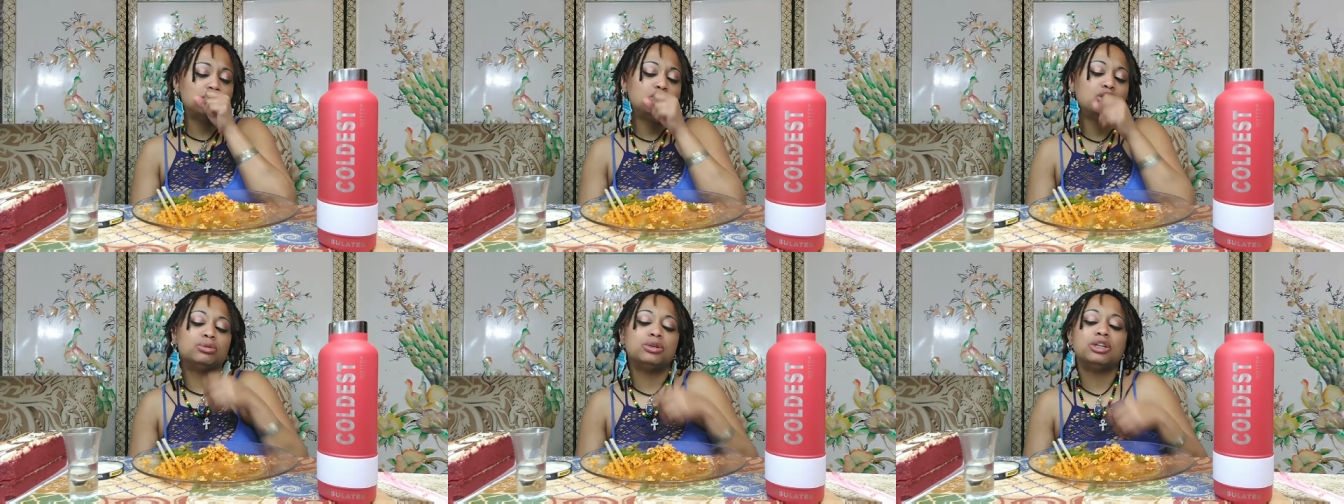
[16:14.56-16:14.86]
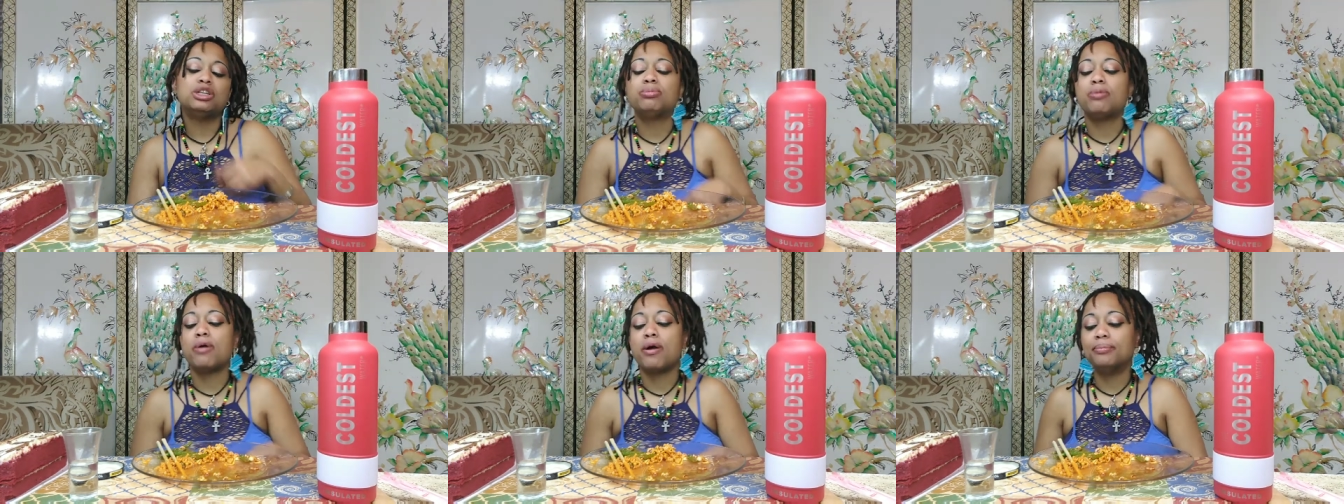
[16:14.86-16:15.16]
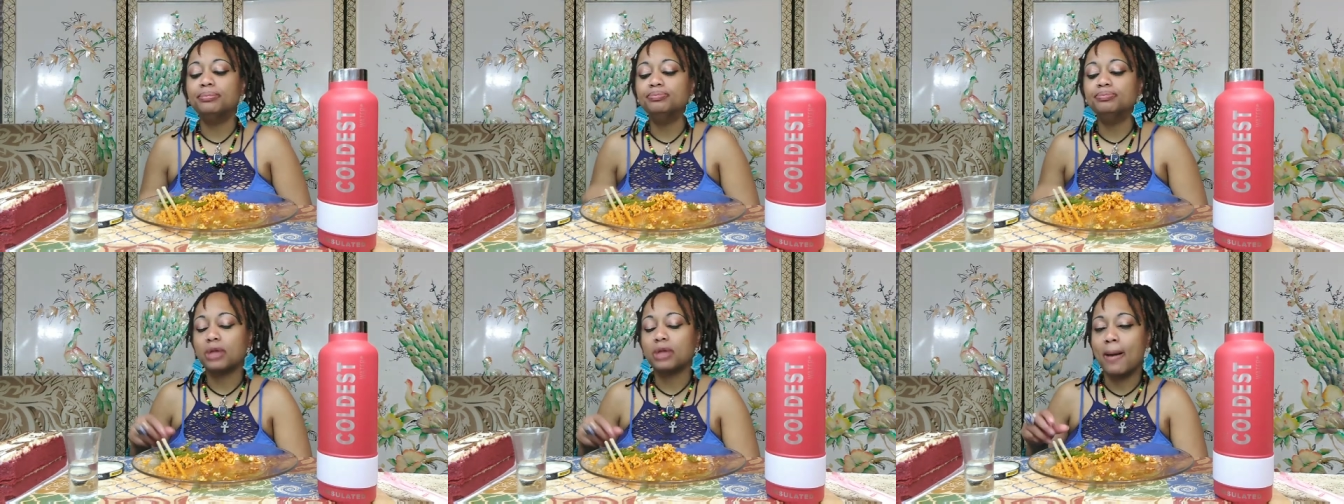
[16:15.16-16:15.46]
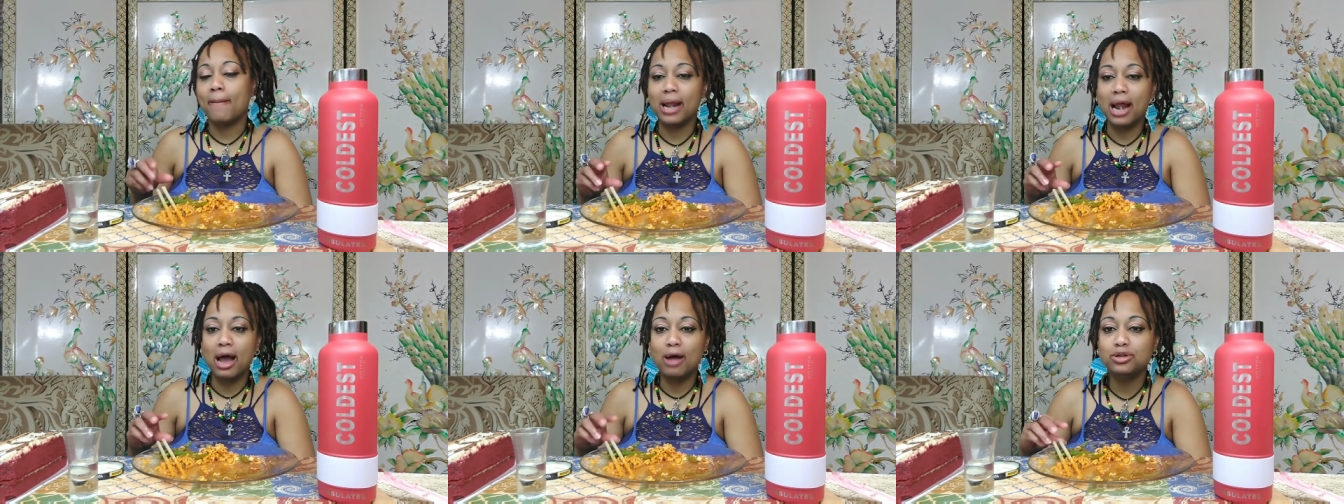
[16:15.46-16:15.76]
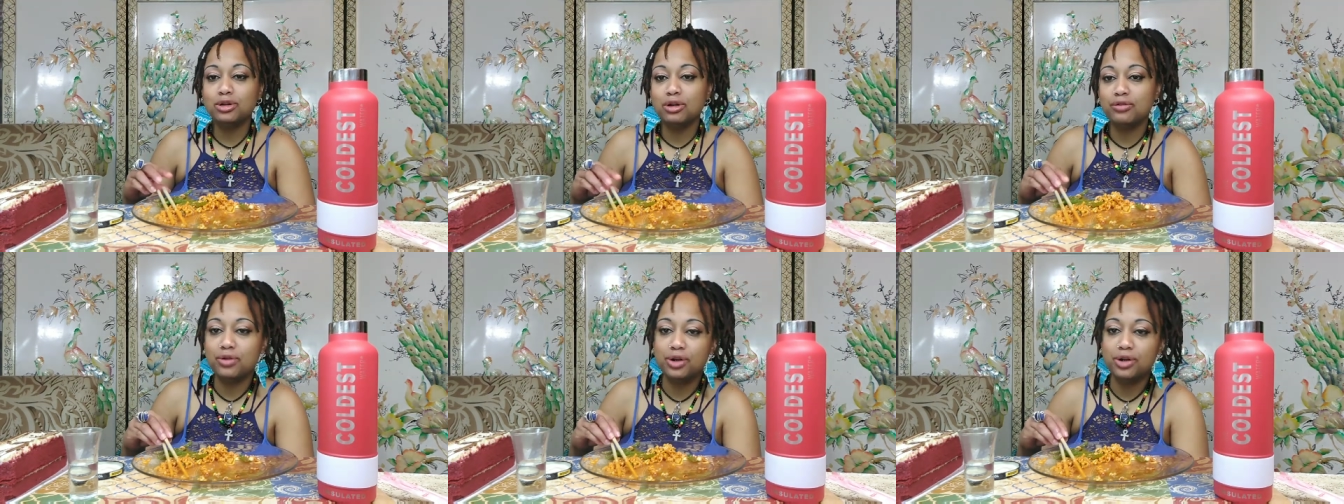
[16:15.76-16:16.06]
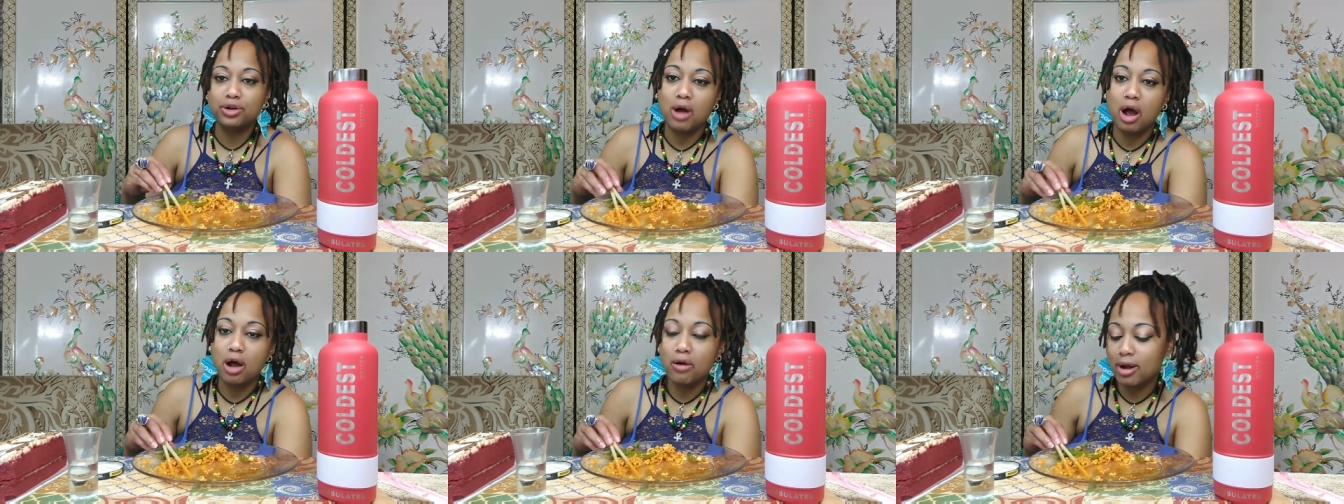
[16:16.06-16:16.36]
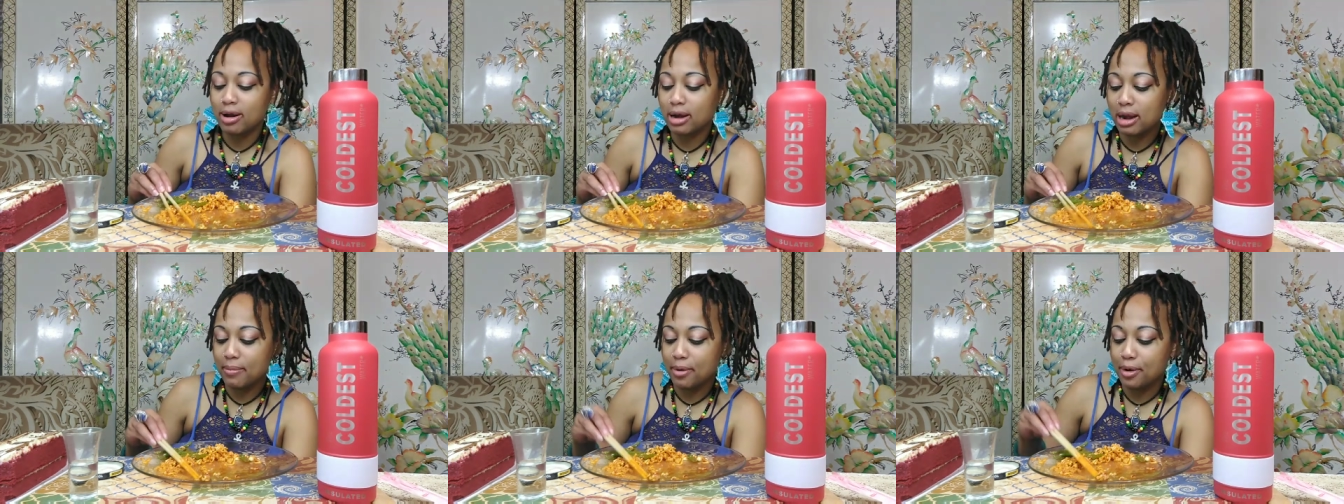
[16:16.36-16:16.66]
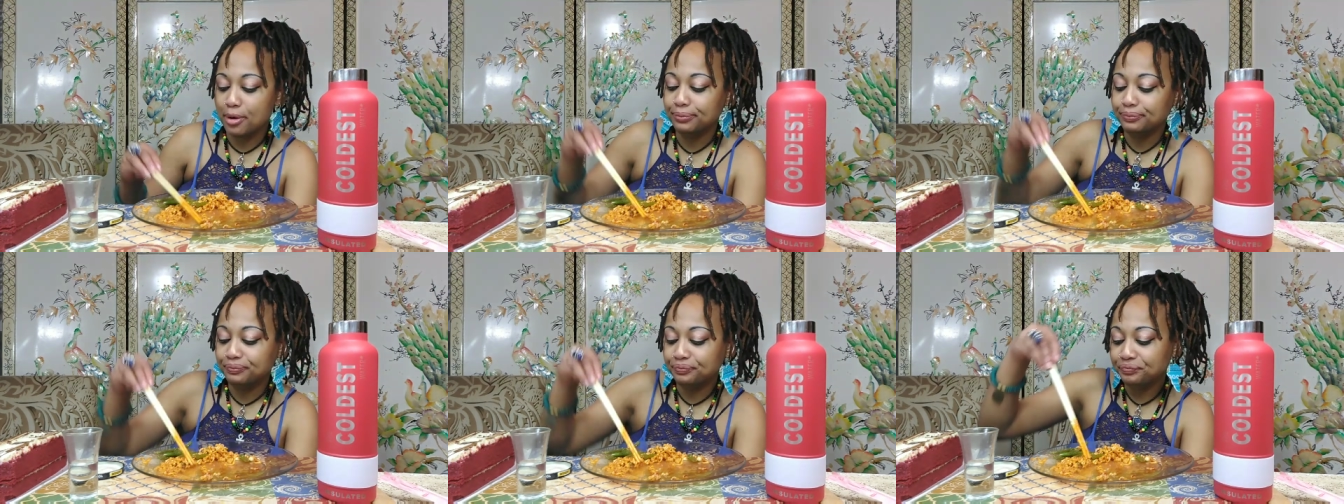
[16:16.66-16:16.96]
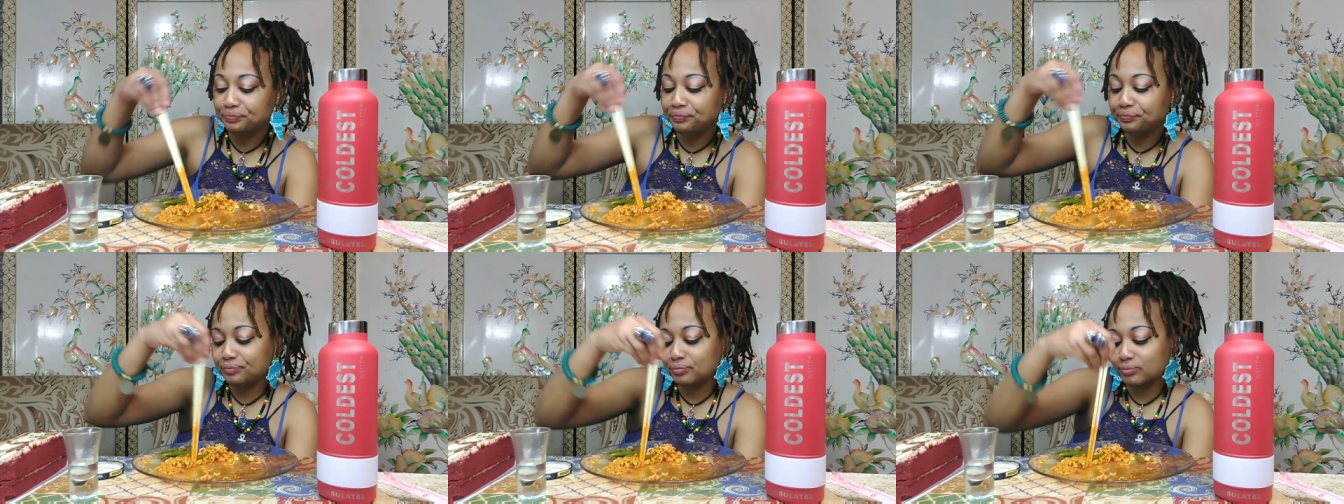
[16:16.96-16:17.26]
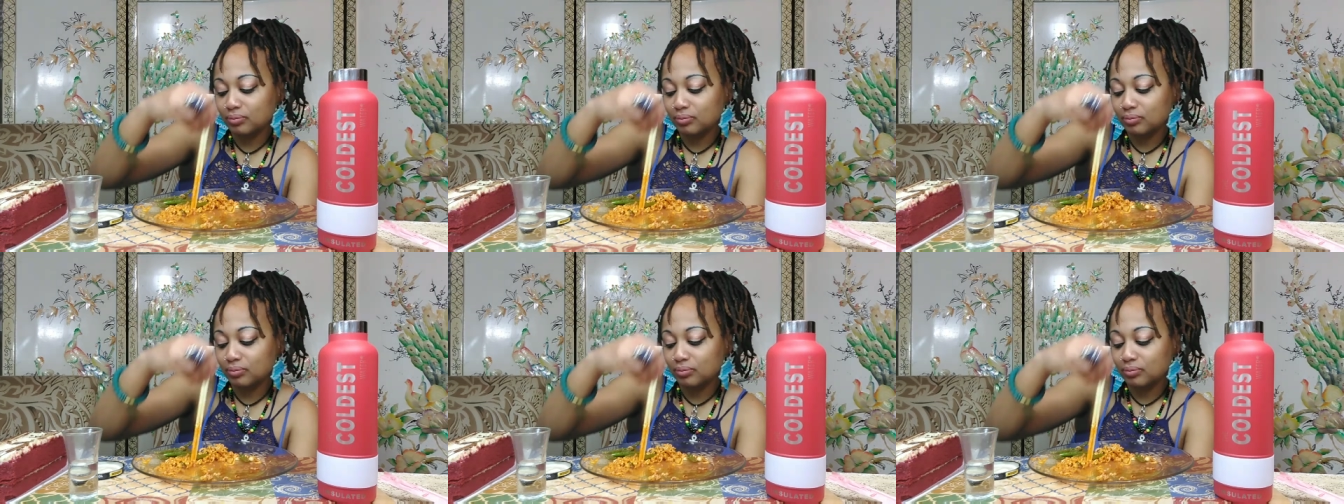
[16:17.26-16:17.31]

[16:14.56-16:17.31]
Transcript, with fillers: Ooh, excuse me, But I'll do it for you. I'll crack that bone.